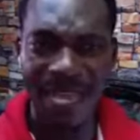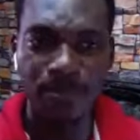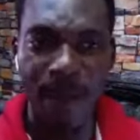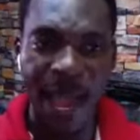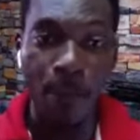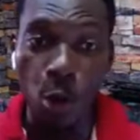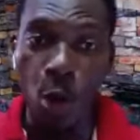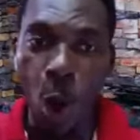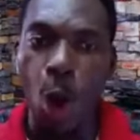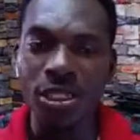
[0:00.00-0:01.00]
month
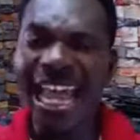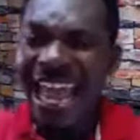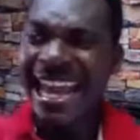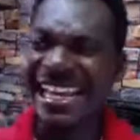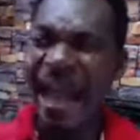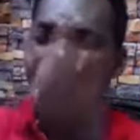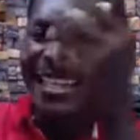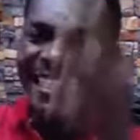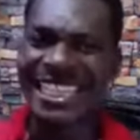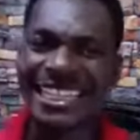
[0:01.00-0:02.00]
Bible course and come
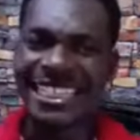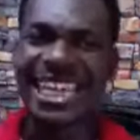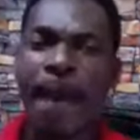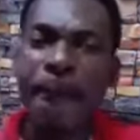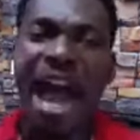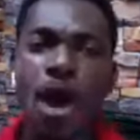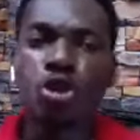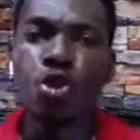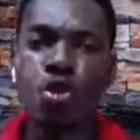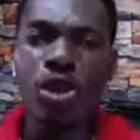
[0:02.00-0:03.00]
and teach them
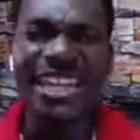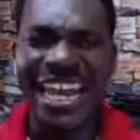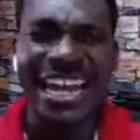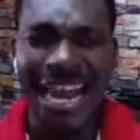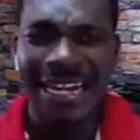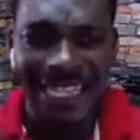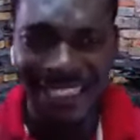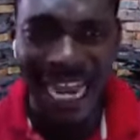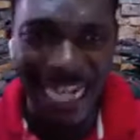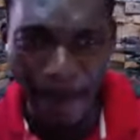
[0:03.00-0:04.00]
how to read and
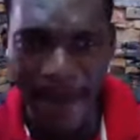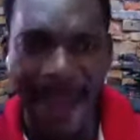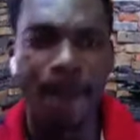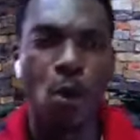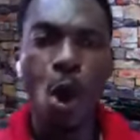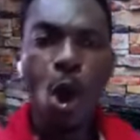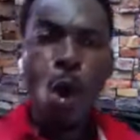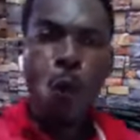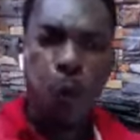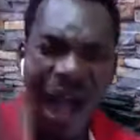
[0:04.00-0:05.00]
understand the Bible.
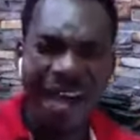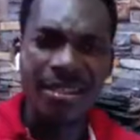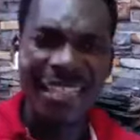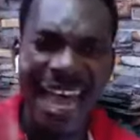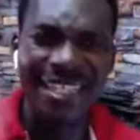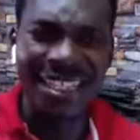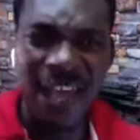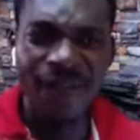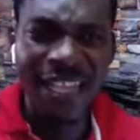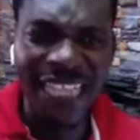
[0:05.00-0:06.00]
Whilst that
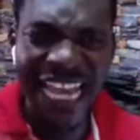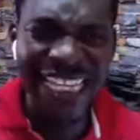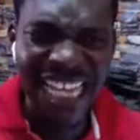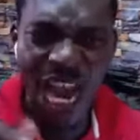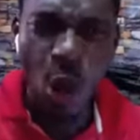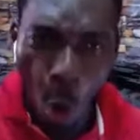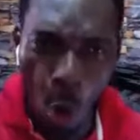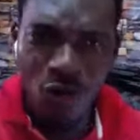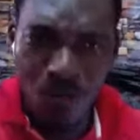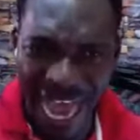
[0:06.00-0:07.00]

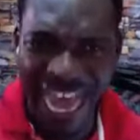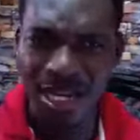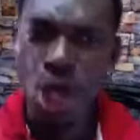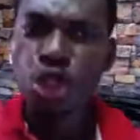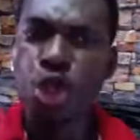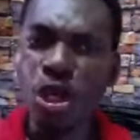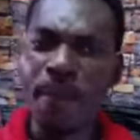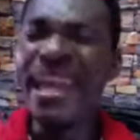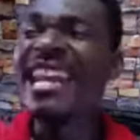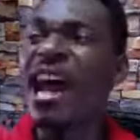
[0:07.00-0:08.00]
70-year-old man
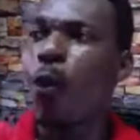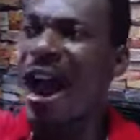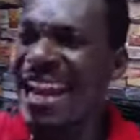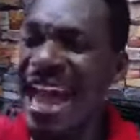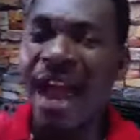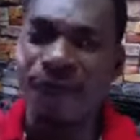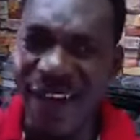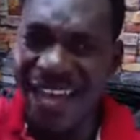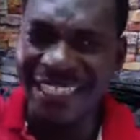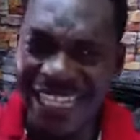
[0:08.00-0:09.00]
should be the one
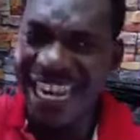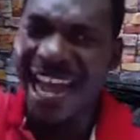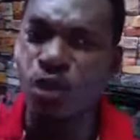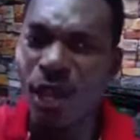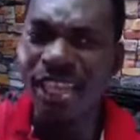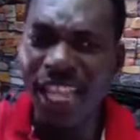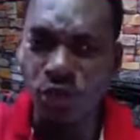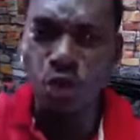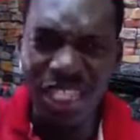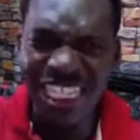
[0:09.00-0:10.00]
advising that
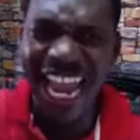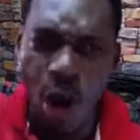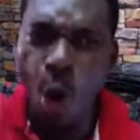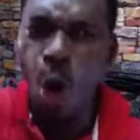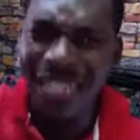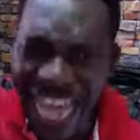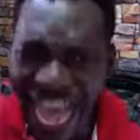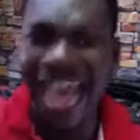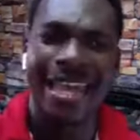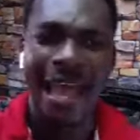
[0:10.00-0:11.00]
22-year-old
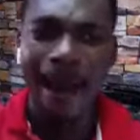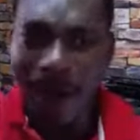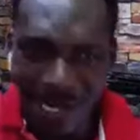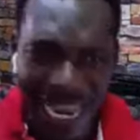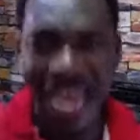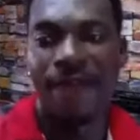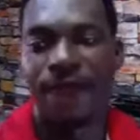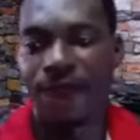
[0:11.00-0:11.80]
guy about life.